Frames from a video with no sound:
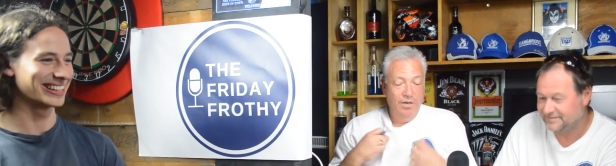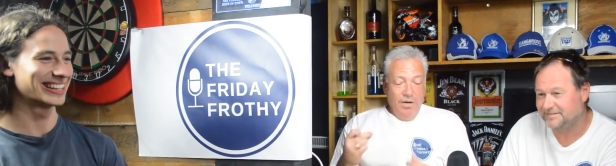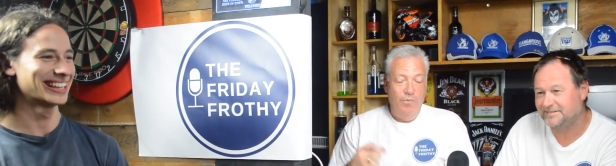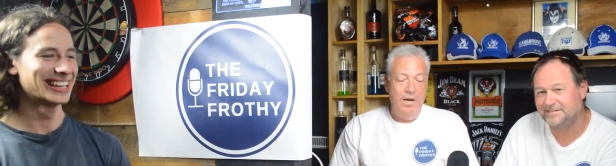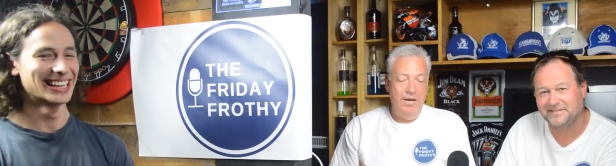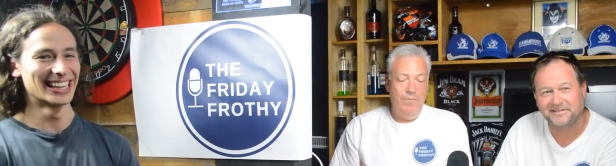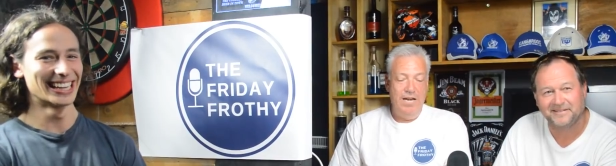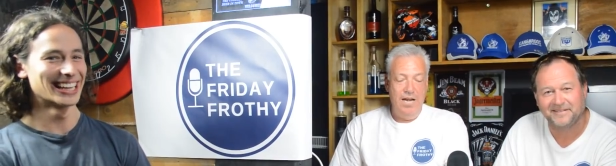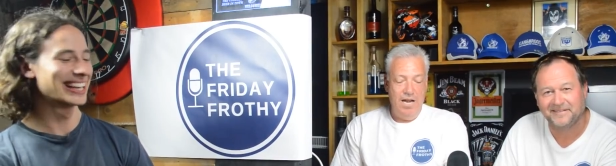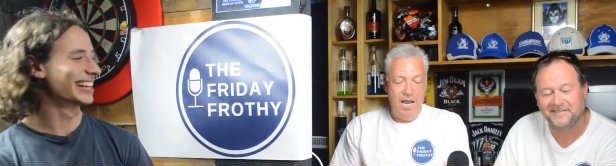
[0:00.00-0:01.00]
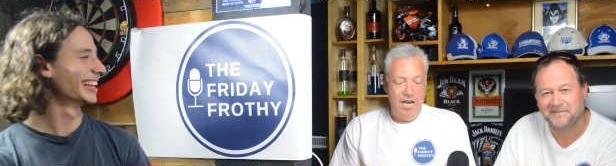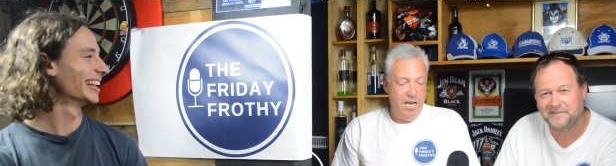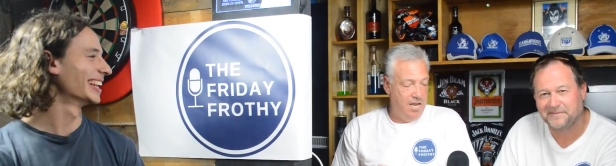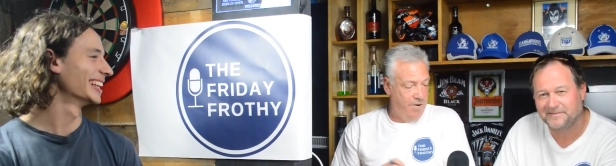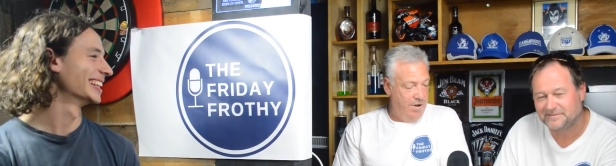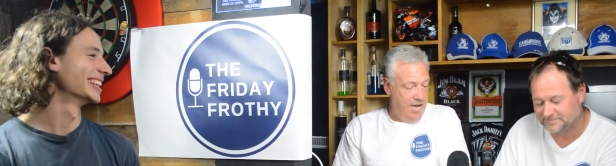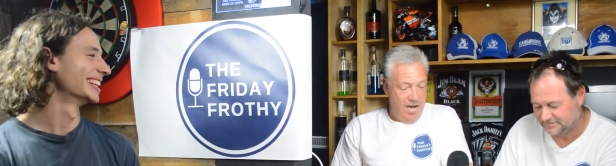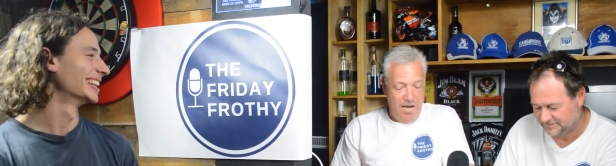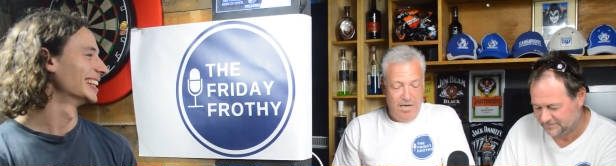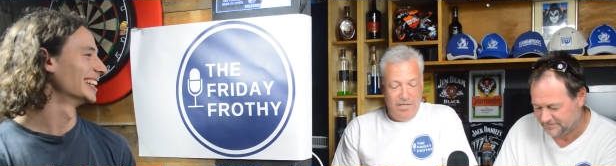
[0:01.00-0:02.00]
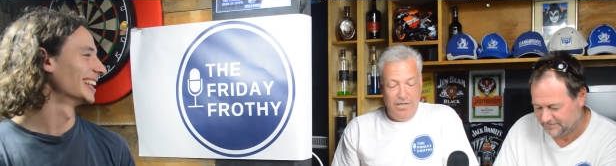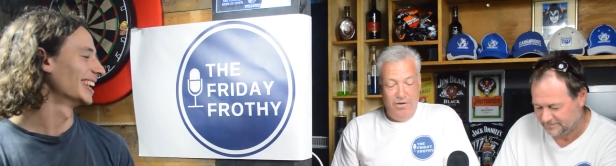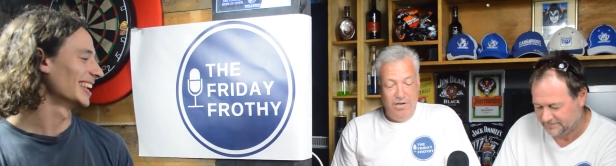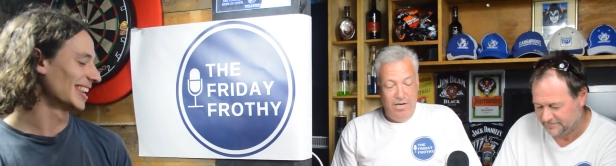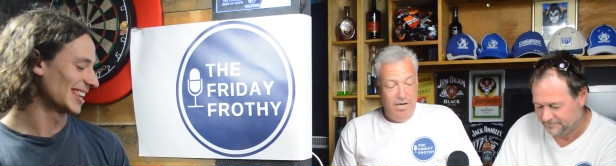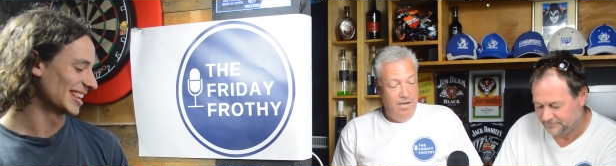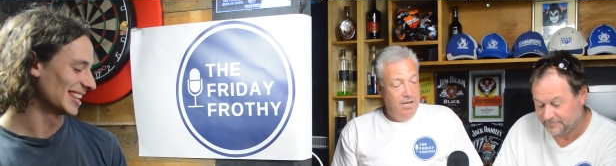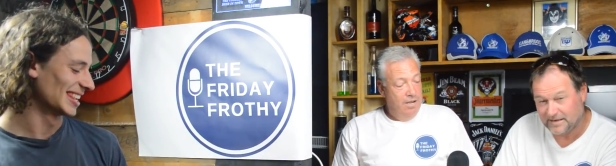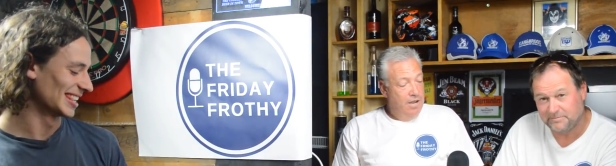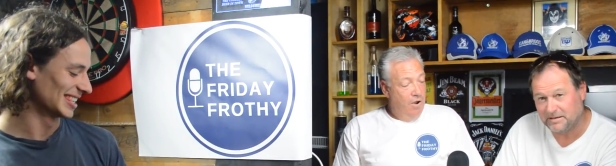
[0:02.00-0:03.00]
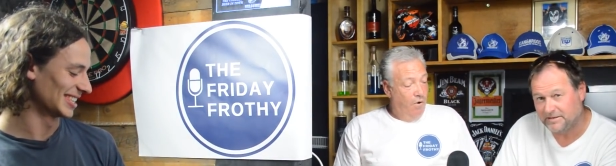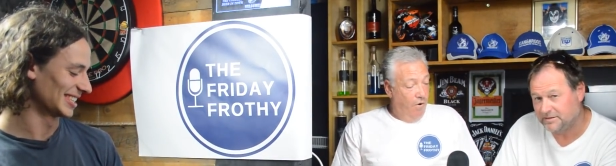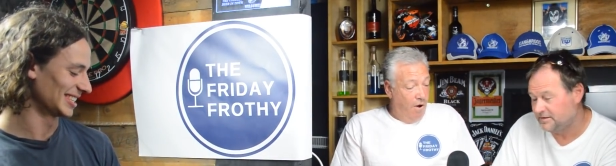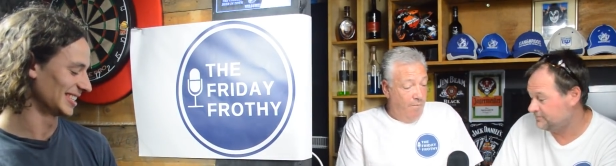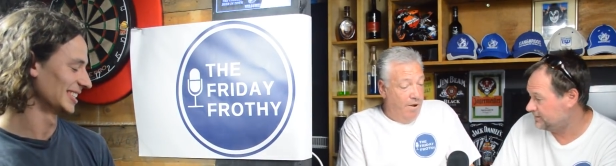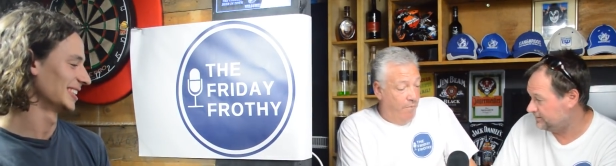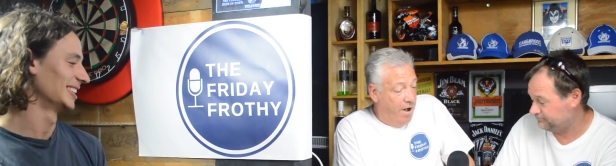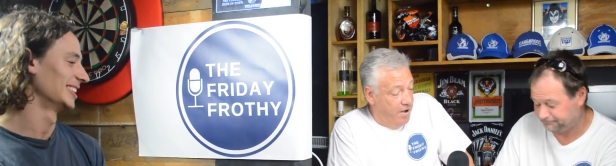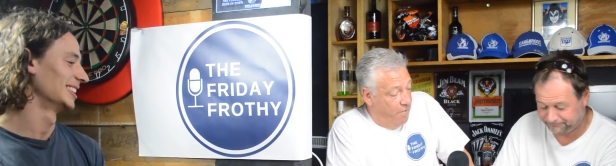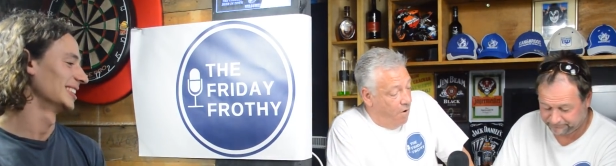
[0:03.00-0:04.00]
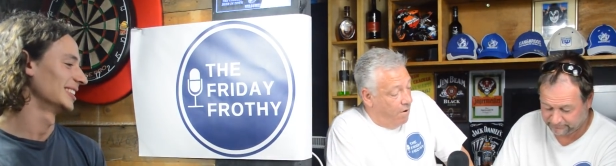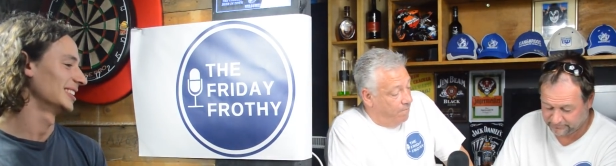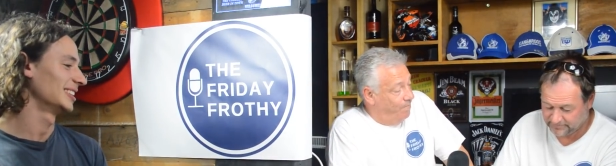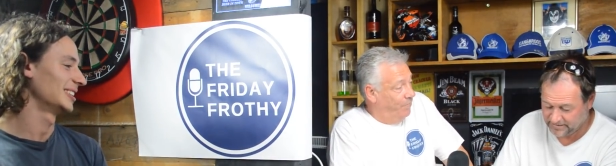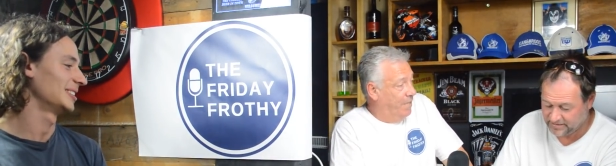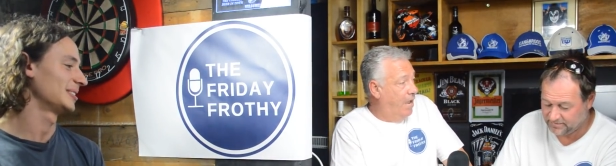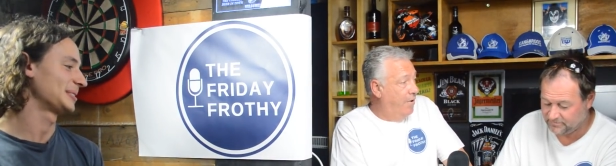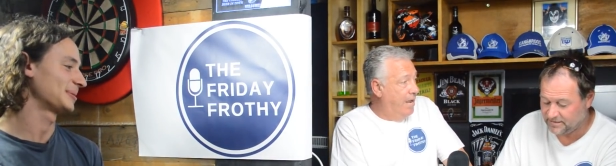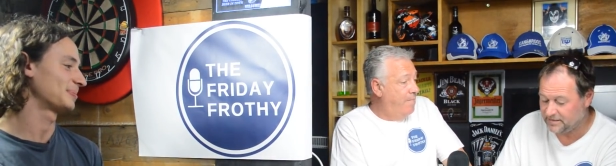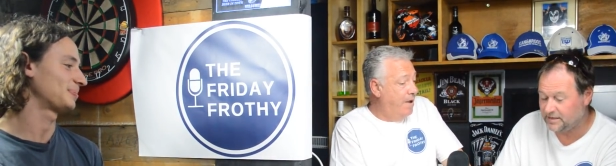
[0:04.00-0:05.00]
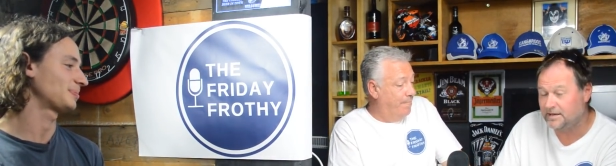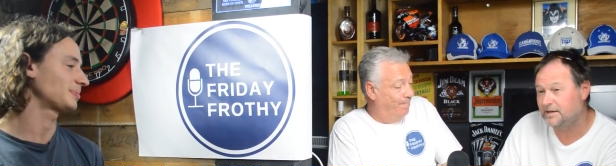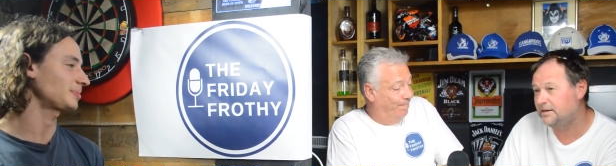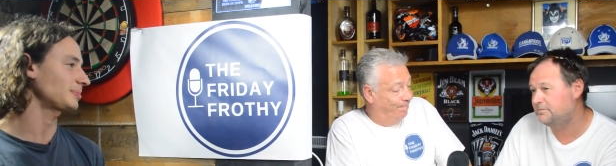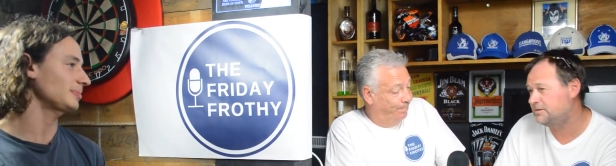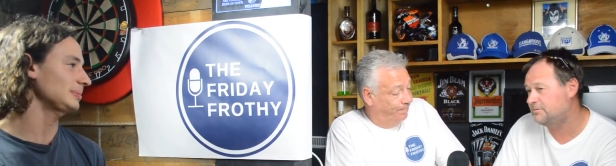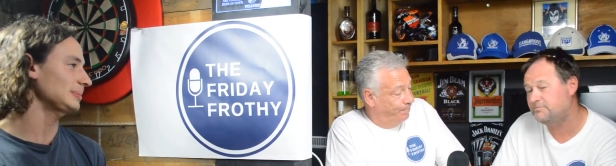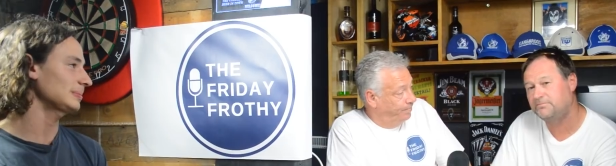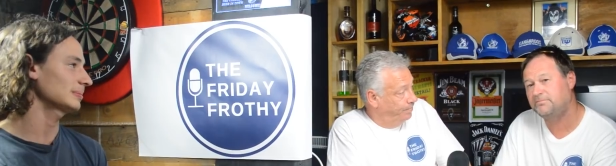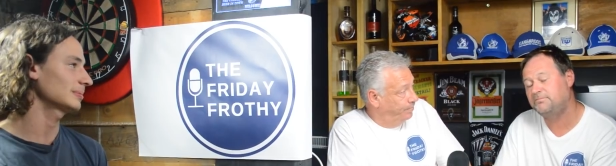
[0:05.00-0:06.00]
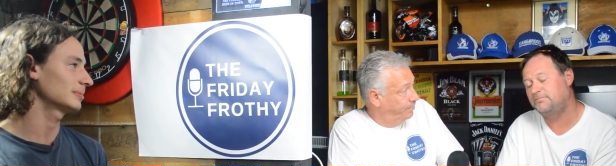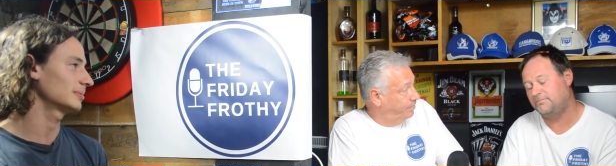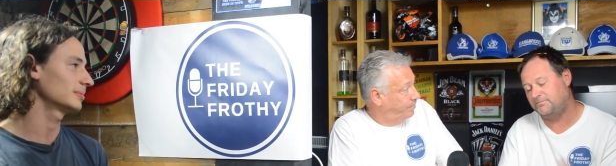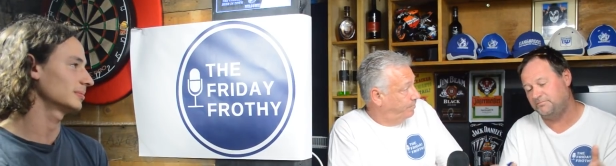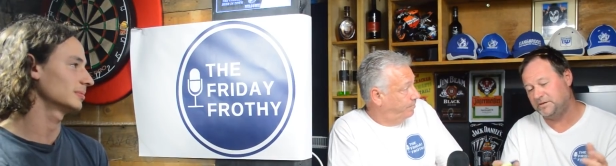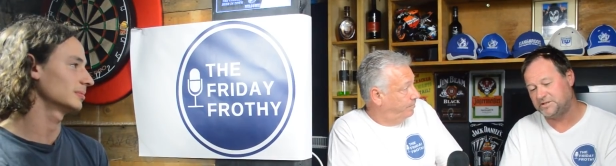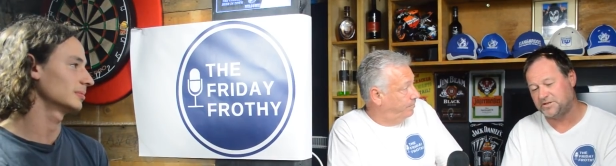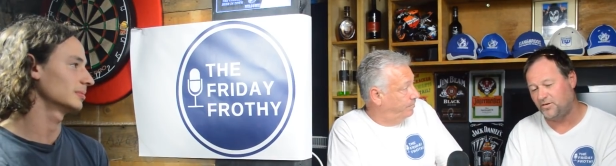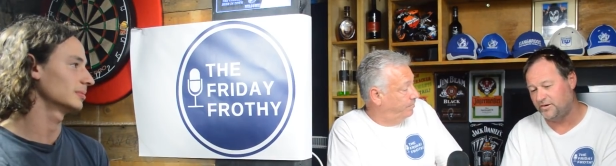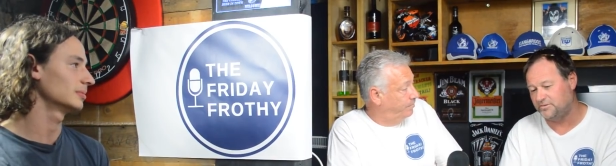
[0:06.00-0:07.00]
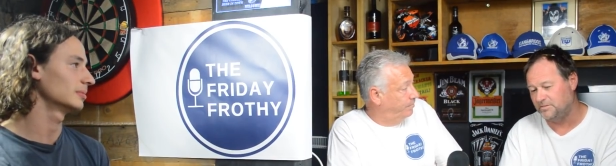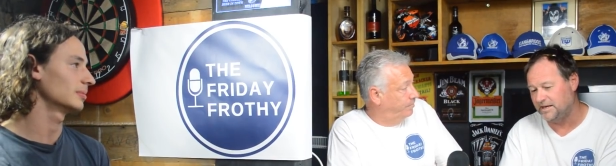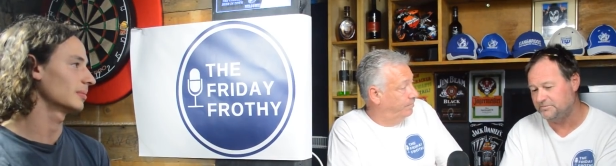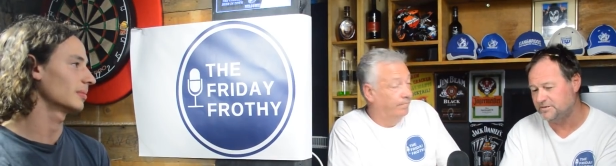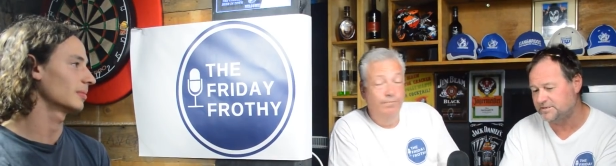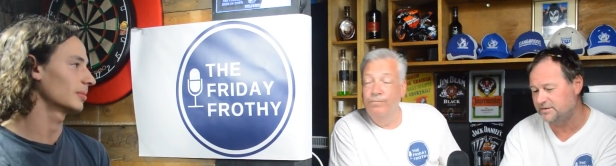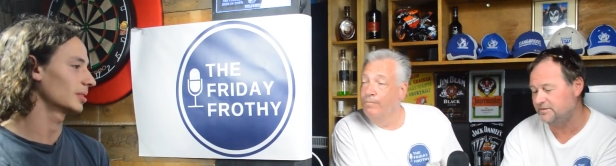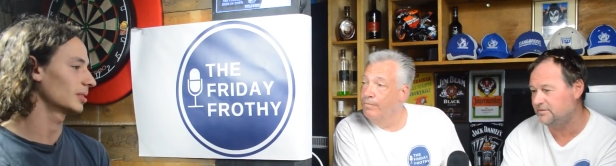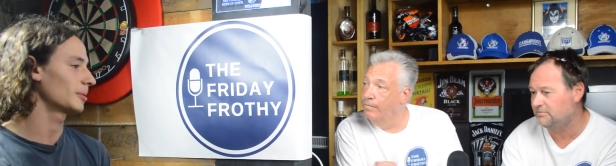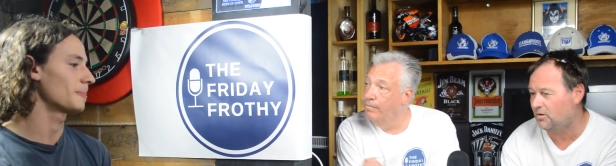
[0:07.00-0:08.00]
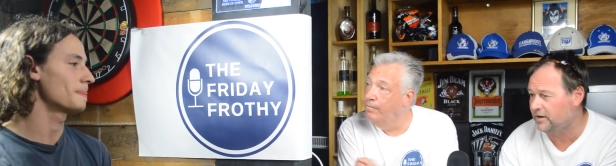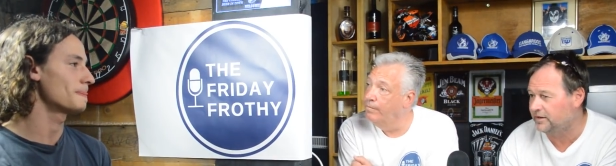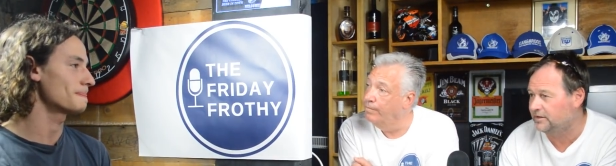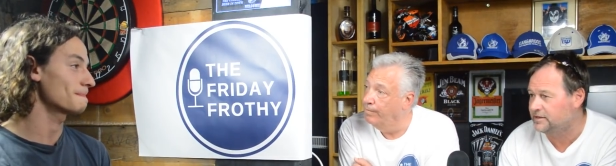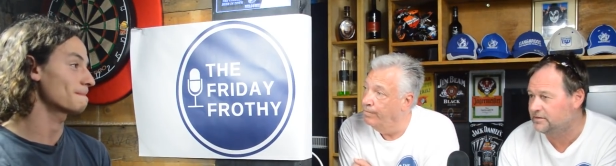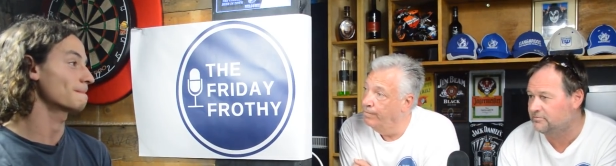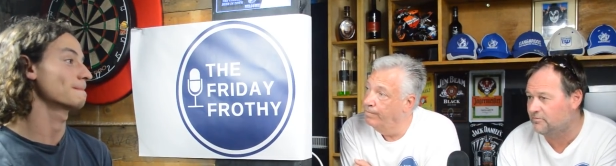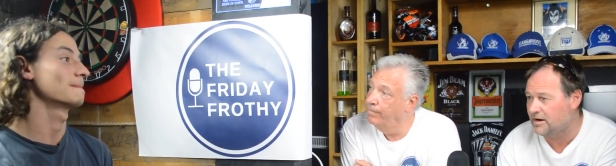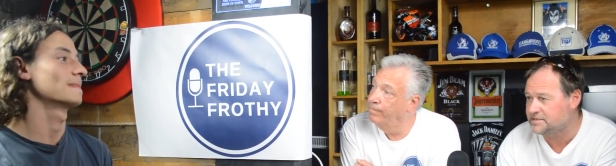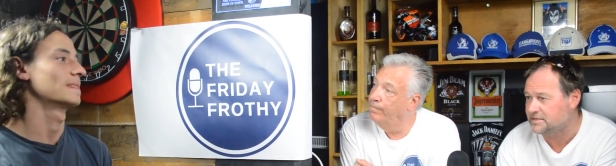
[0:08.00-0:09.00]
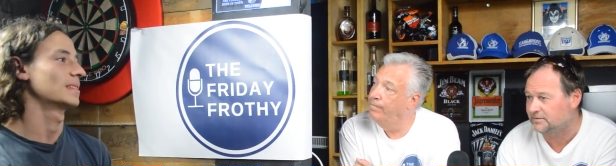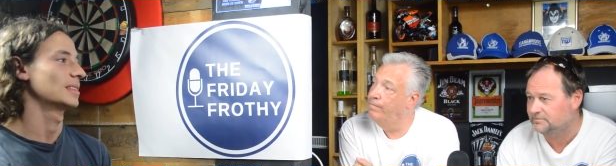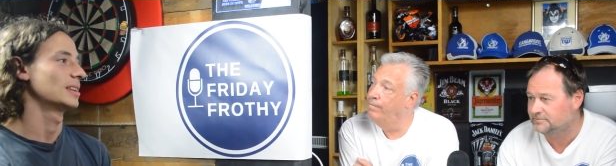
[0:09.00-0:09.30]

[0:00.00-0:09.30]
Speaker 1: you we need a uh, we need an air conditioning unit here. All right,
Speaker 2: we're ready to rock. Yeah. Go again, uh, mate biggest idol, mate, was there their mm. idol mm. in racing.